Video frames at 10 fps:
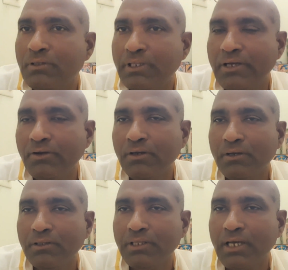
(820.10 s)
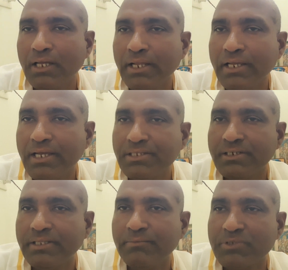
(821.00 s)
they are
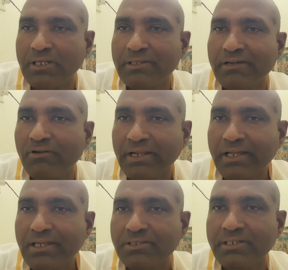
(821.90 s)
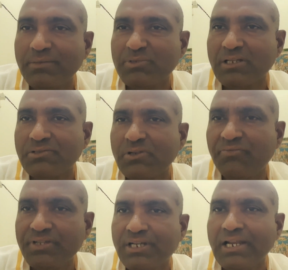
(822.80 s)
engaged themselves, they were engaged themselves in
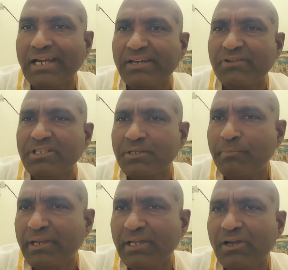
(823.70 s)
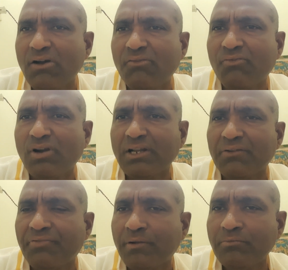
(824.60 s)
physical activities, in bringing of
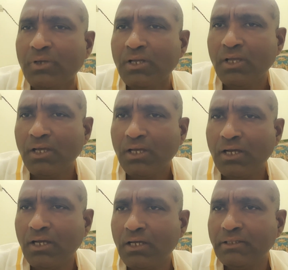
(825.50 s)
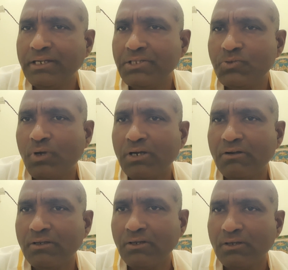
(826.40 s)
water from, that is
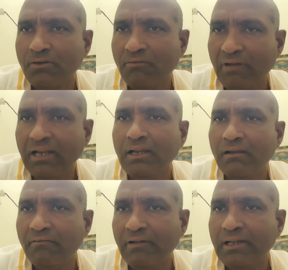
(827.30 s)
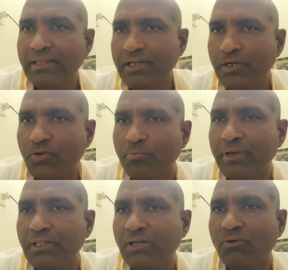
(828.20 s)
what, well, they need to
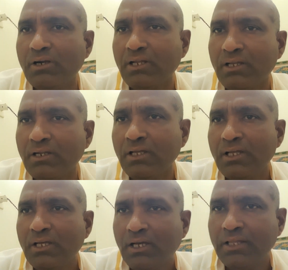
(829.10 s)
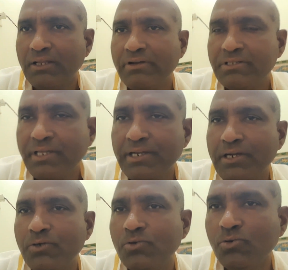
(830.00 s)
bring the water, otherwise they
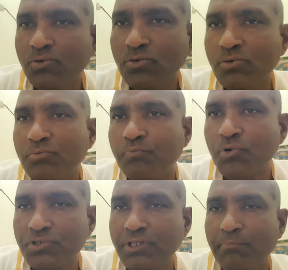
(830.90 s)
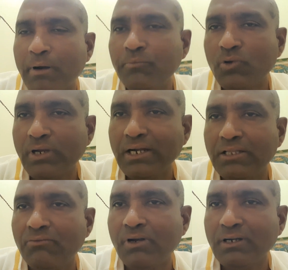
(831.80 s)
need to push the pump to
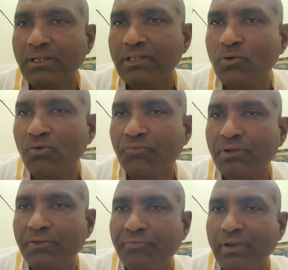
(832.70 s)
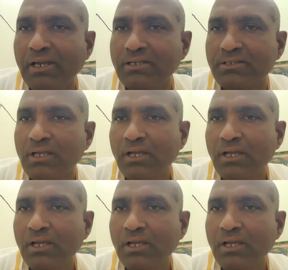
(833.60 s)
get the water. They go for the fields